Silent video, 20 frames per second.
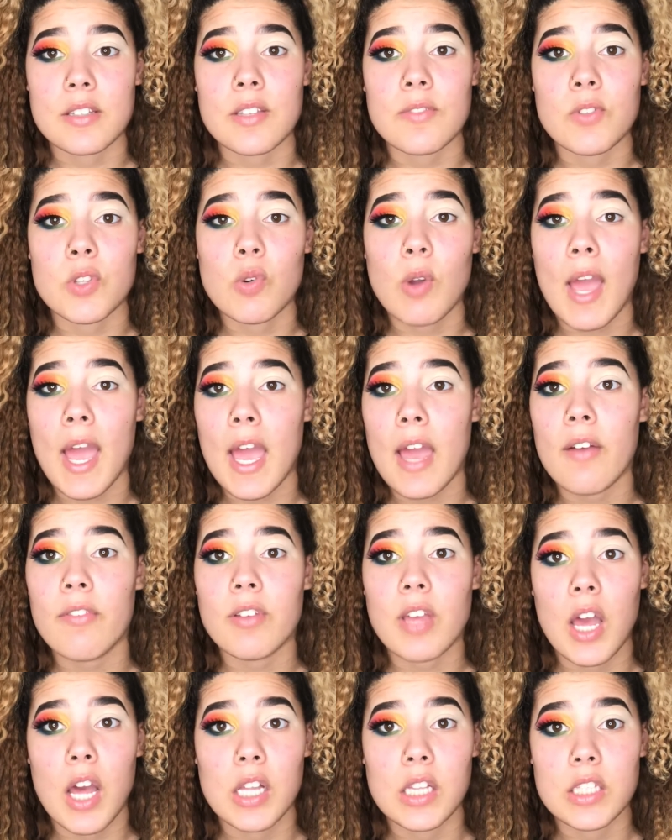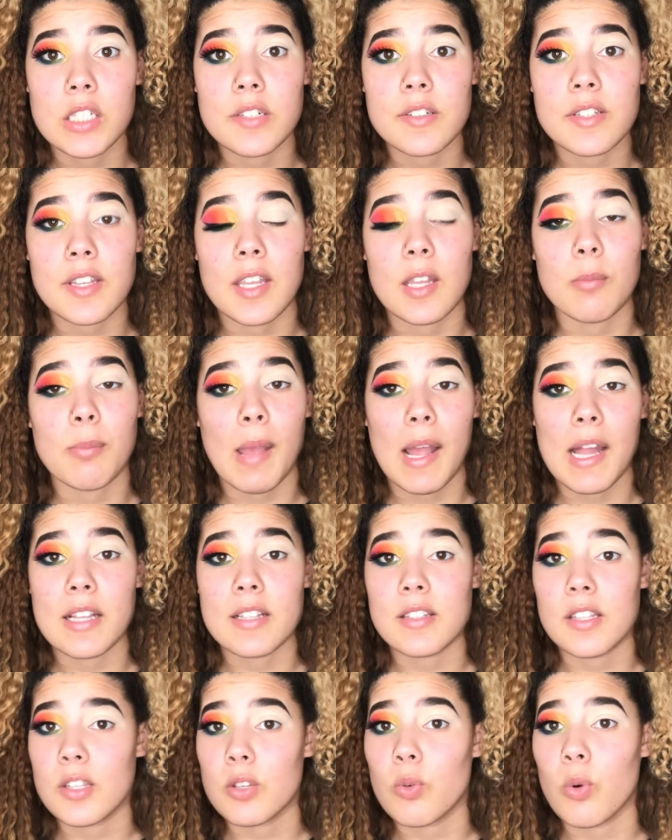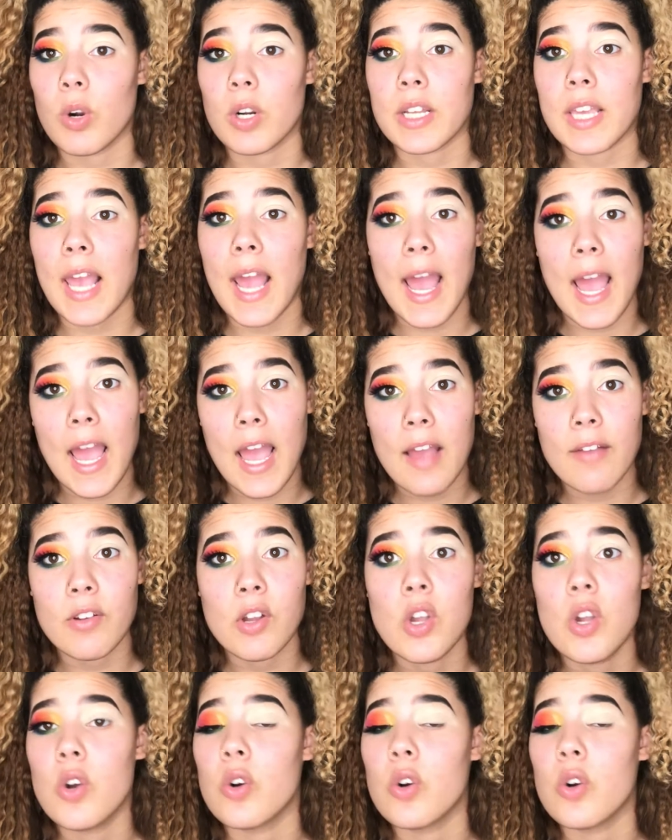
If you have colors in palettes that you already have,